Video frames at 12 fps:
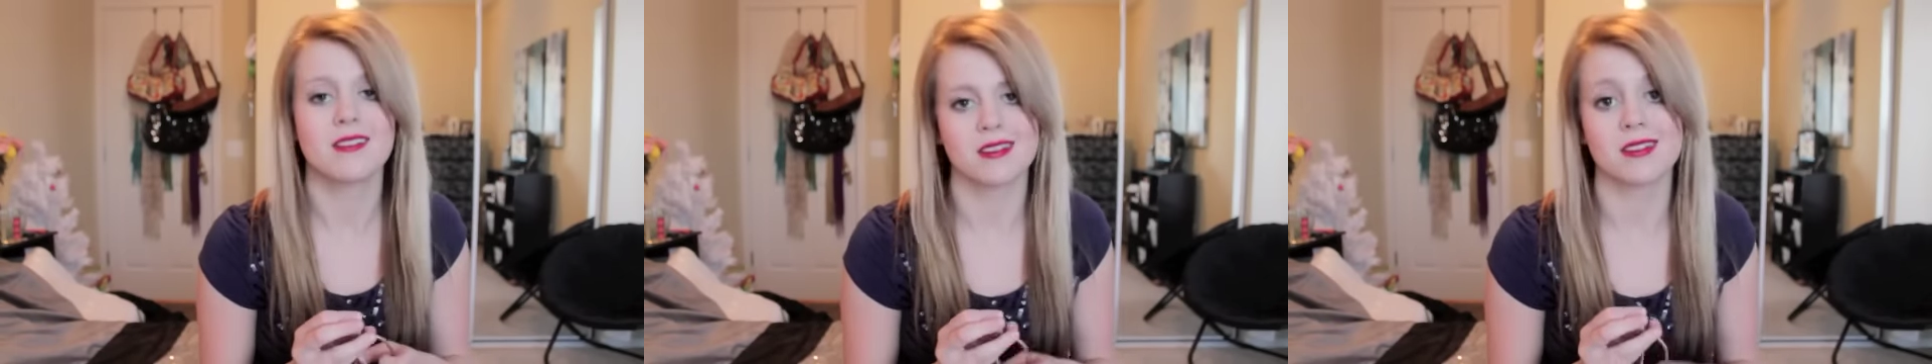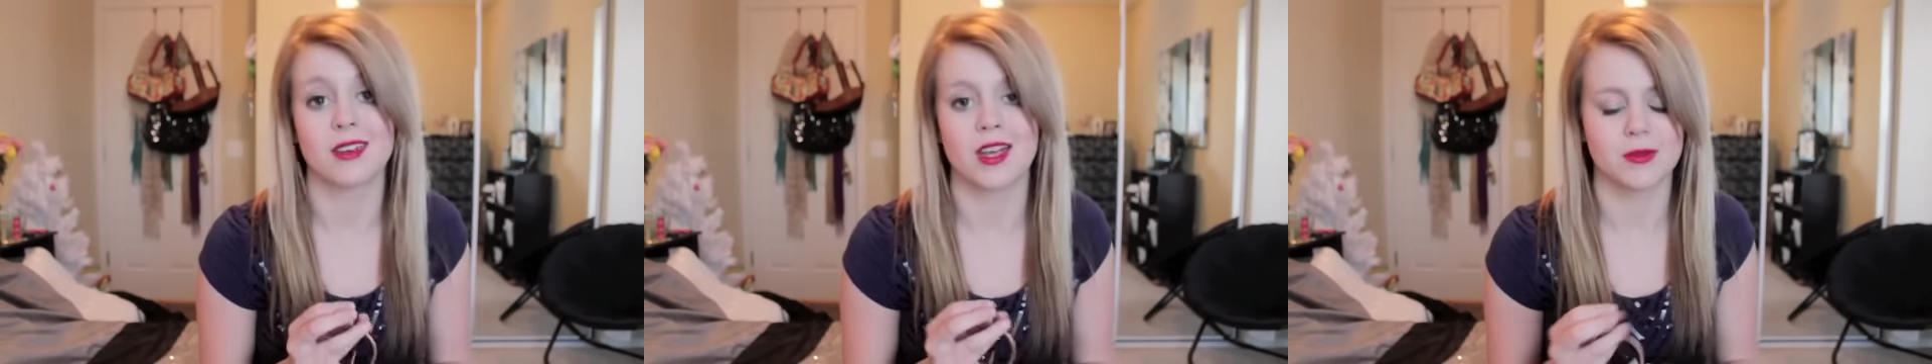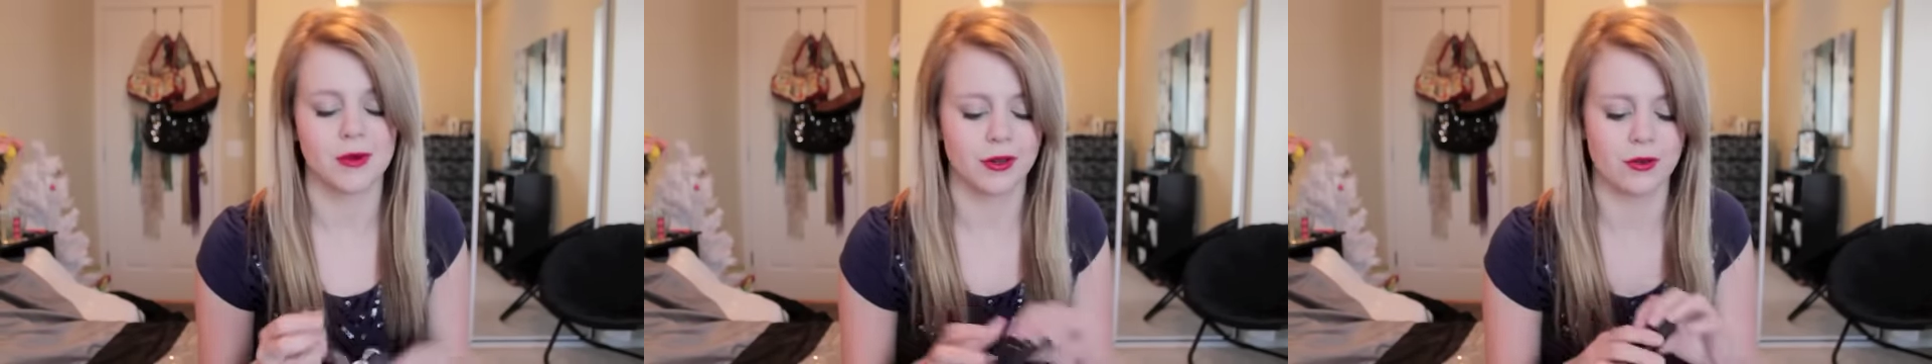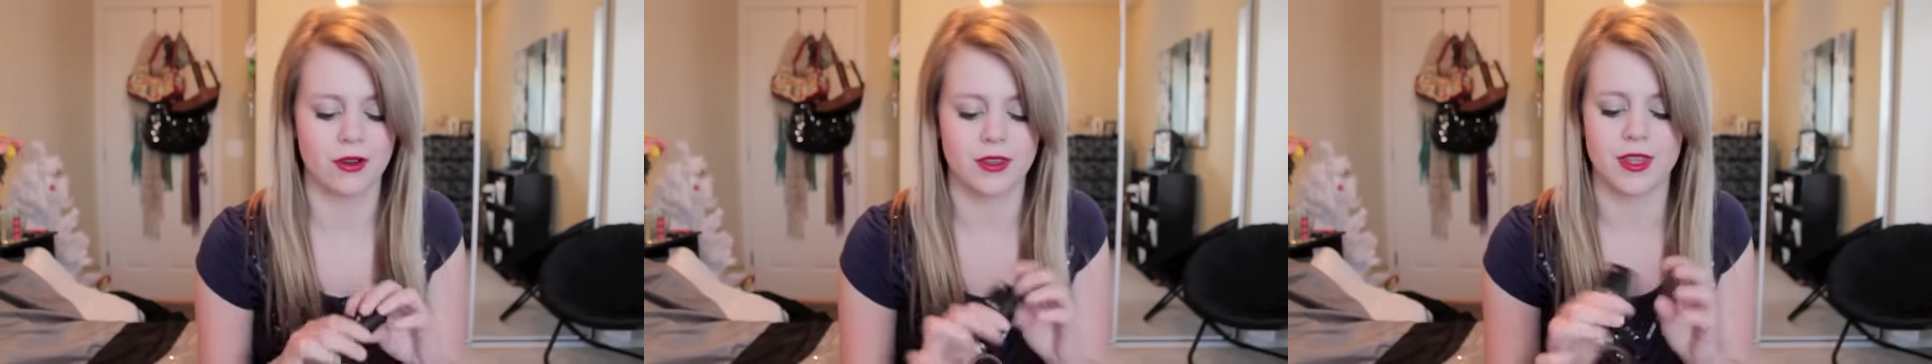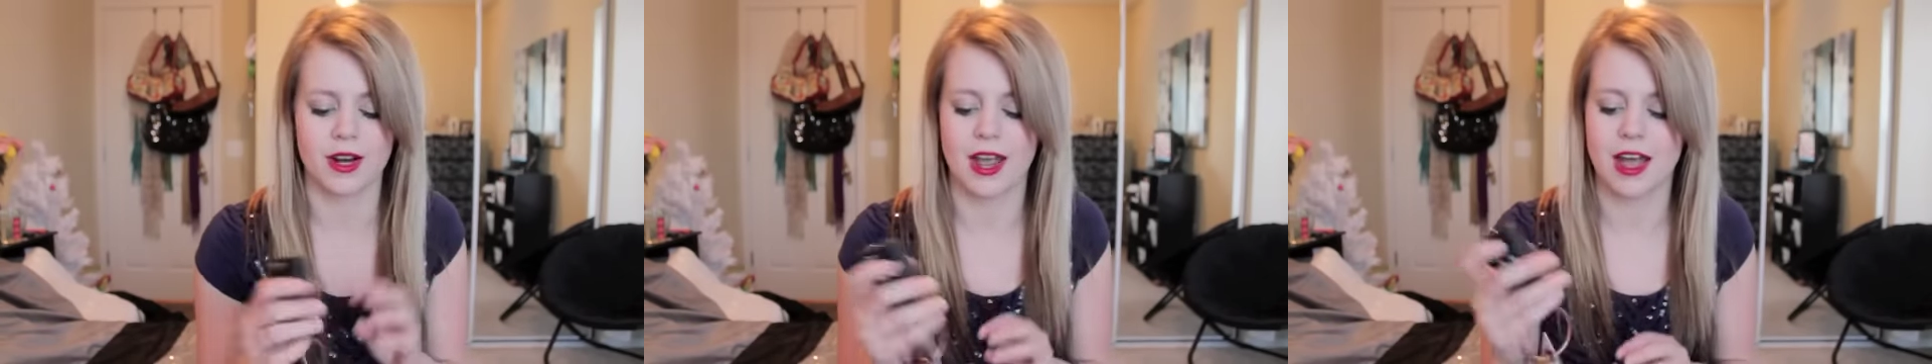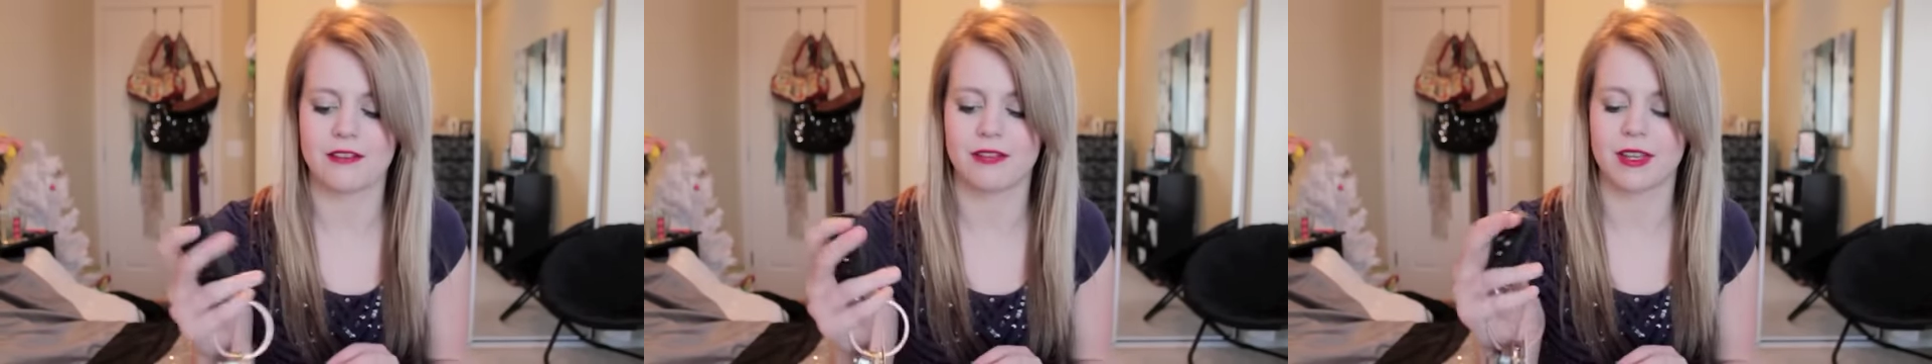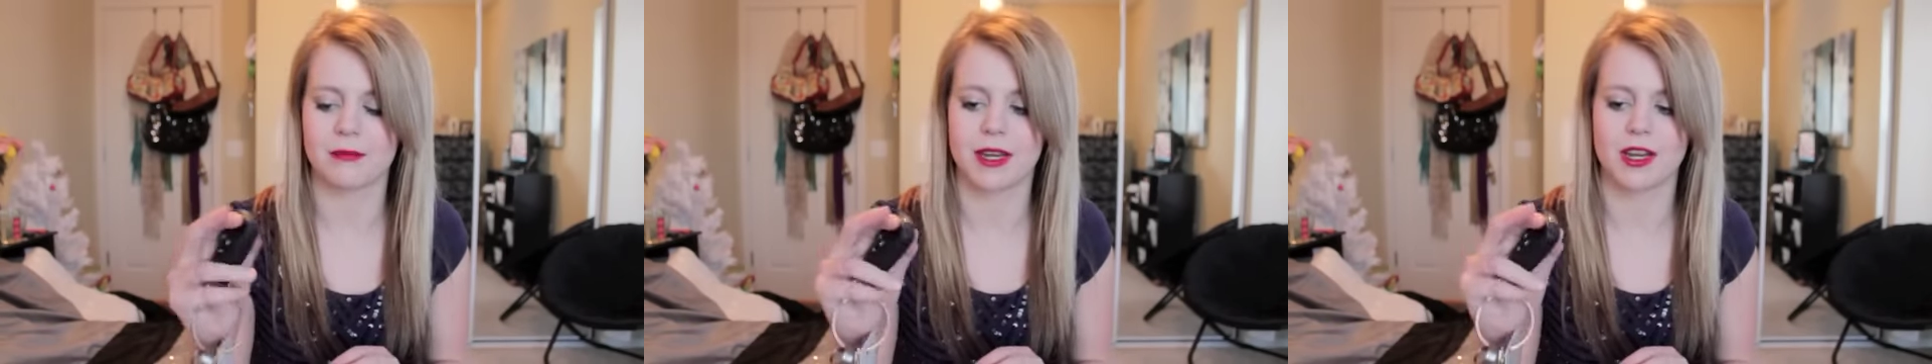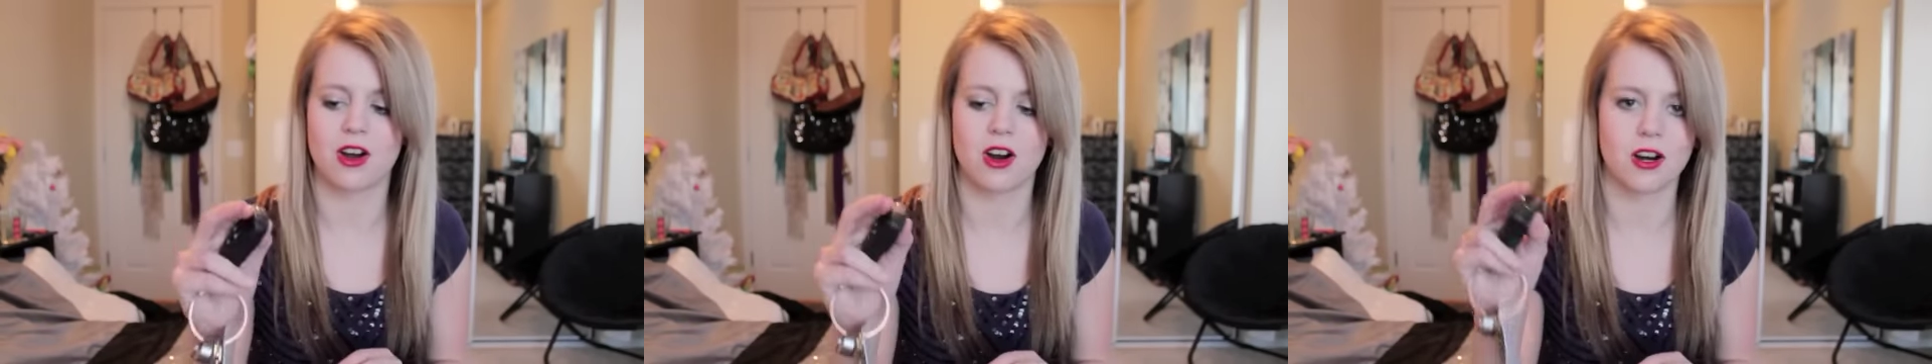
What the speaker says: So yeah, it's pretty cool. And then I have like my car